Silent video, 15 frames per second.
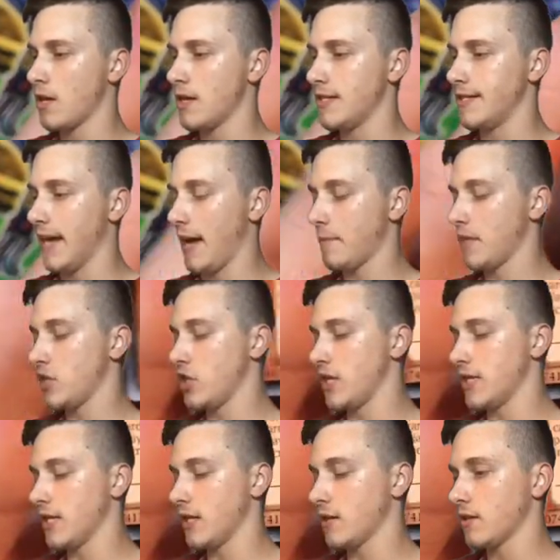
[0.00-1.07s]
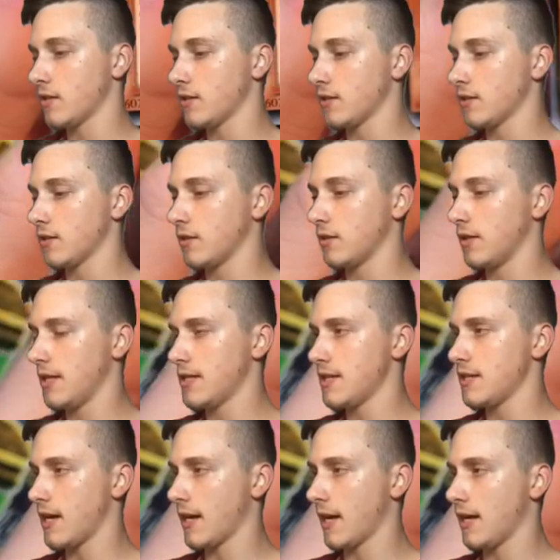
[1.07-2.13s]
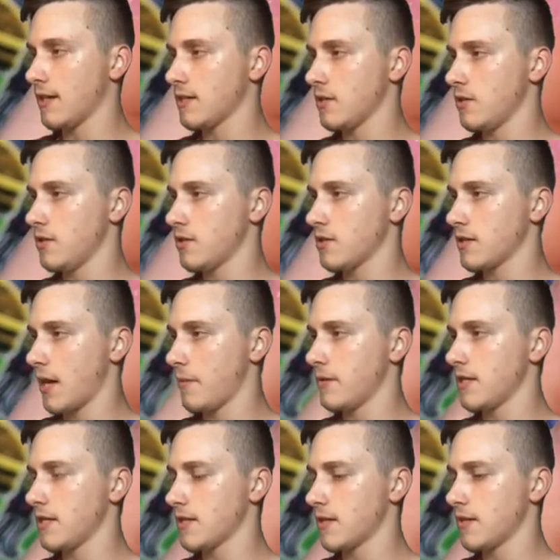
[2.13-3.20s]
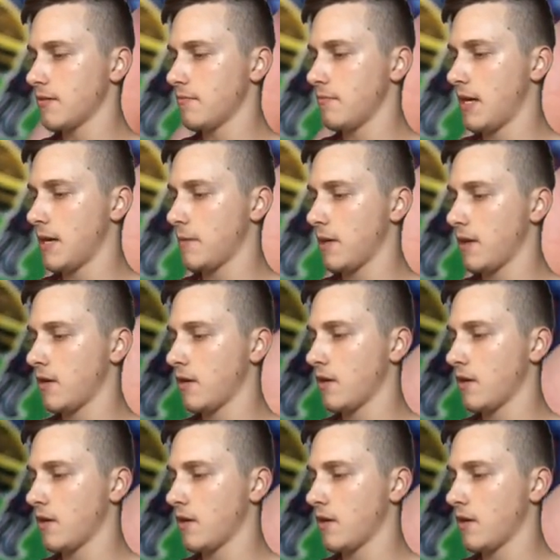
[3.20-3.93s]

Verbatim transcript: Damage Eater. Is it Jack Atlas who uses Damage Eater? Maybe.